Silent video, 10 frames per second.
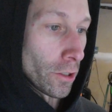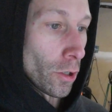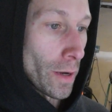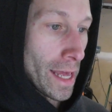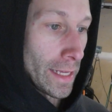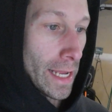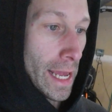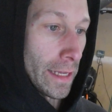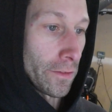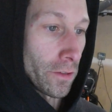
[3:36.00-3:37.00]
go ahead
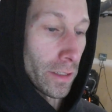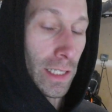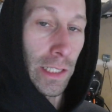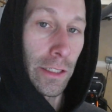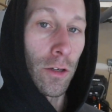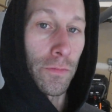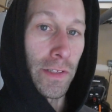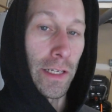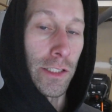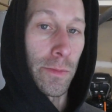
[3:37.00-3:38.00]
and start cleaning off
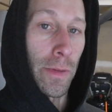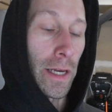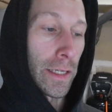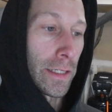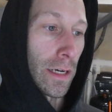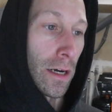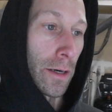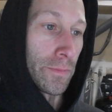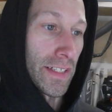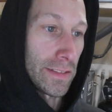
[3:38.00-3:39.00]
the engine bay,
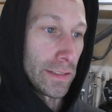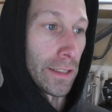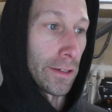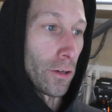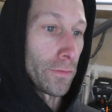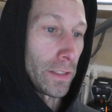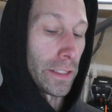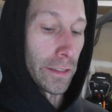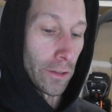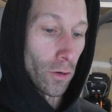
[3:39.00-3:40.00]
dusting it off,
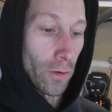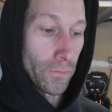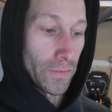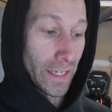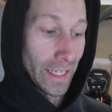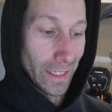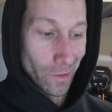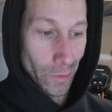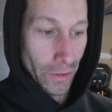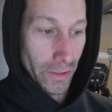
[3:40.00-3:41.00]
cleaning it off, then hitting
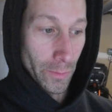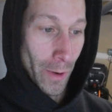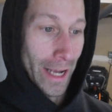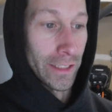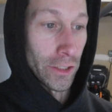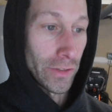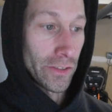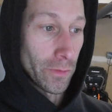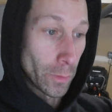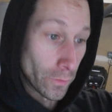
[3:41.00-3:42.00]
it with some wax and
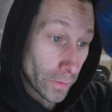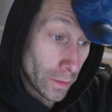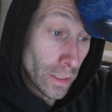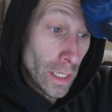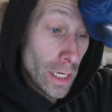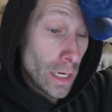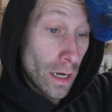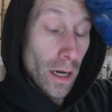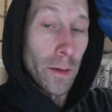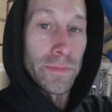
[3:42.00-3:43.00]
grease remover,
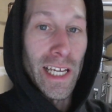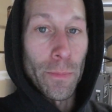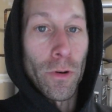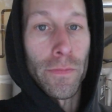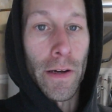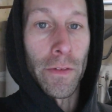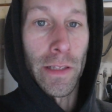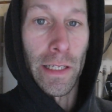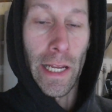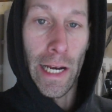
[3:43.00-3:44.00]
tape off
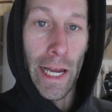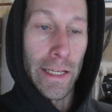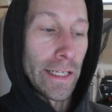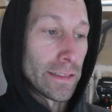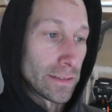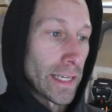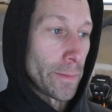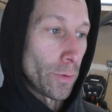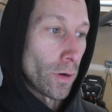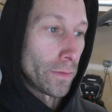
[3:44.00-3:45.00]
everything that I need to
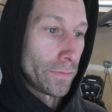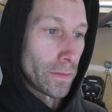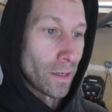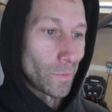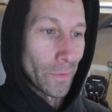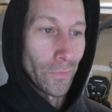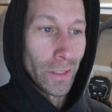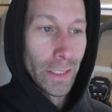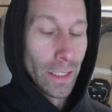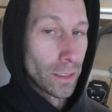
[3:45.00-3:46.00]
tape off. I'm
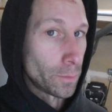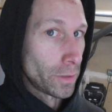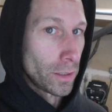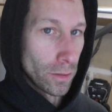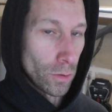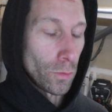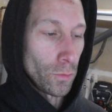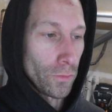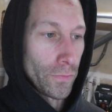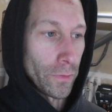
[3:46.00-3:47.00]
really not gonna plug
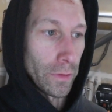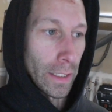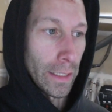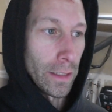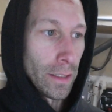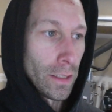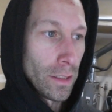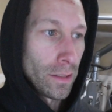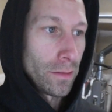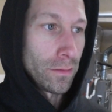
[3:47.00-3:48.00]
holes for like
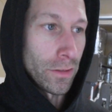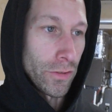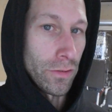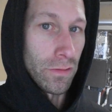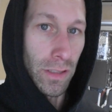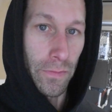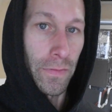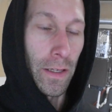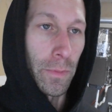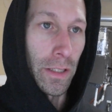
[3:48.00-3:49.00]
to screw
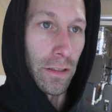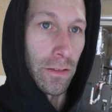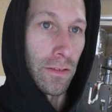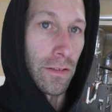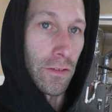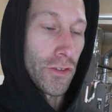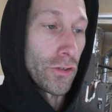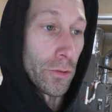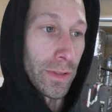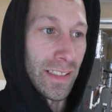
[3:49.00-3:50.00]
stuff in because the
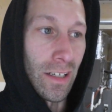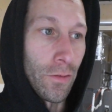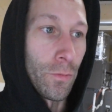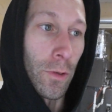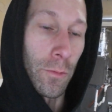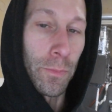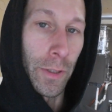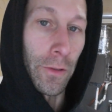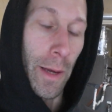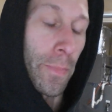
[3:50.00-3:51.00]
screw itself will
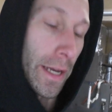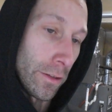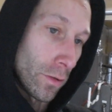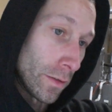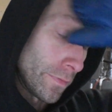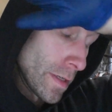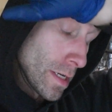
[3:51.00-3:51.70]
peel that paint off.